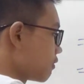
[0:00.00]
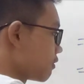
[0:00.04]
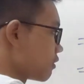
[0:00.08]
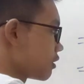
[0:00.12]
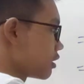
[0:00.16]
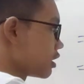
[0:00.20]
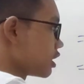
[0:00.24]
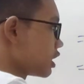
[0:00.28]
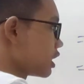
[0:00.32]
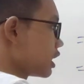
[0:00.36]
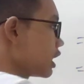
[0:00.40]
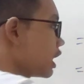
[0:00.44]
of
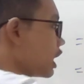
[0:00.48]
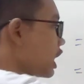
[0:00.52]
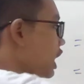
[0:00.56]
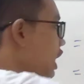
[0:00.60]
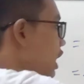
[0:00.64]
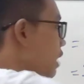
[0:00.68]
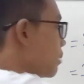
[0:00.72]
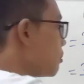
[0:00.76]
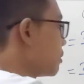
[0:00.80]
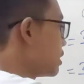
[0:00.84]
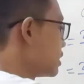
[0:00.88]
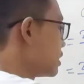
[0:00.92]

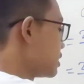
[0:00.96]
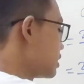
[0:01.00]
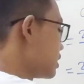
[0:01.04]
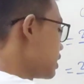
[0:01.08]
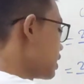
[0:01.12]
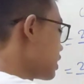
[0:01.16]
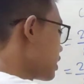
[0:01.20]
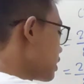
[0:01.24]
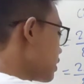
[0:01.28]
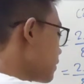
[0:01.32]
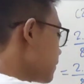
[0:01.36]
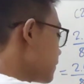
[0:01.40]
m is
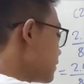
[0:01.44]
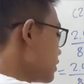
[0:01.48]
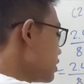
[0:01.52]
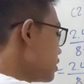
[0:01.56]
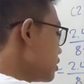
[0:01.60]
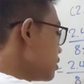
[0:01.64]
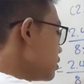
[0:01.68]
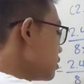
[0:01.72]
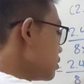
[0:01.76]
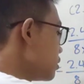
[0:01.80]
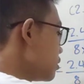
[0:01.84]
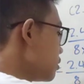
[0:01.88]
negative
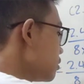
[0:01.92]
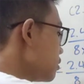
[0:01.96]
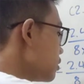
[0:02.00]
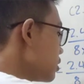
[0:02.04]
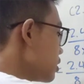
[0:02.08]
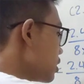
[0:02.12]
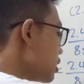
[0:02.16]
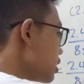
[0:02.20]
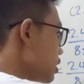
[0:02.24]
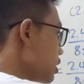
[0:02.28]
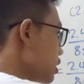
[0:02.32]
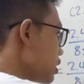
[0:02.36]
2,
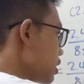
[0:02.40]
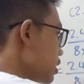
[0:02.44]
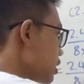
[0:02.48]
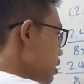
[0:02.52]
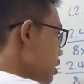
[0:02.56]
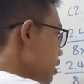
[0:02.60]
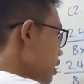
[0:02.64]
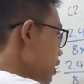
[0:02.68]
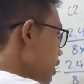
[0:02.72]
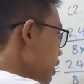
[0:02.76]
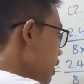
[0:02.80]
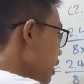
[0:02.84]

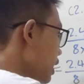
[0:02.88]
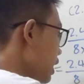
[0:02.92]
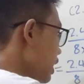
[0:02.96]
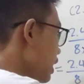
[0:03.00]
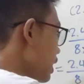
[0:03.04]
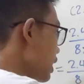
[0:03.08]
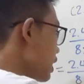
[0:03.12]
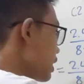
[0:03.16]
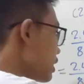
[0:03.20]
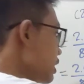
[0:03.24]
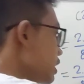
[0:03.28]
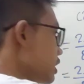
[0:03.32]

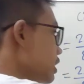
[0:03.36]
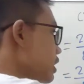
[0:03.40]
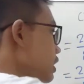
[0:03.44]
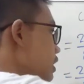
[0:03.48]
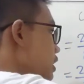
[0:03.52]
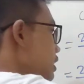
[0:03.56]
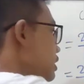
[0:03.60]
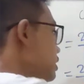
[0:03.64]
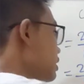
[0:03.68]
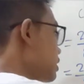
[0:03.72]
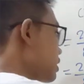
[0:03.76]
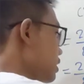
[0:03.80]
n
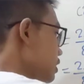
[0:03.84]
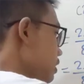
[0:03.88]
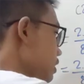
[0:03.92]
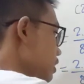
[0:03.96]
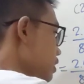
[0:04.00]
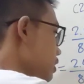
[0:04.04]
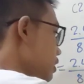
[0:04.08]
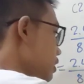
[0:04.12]
is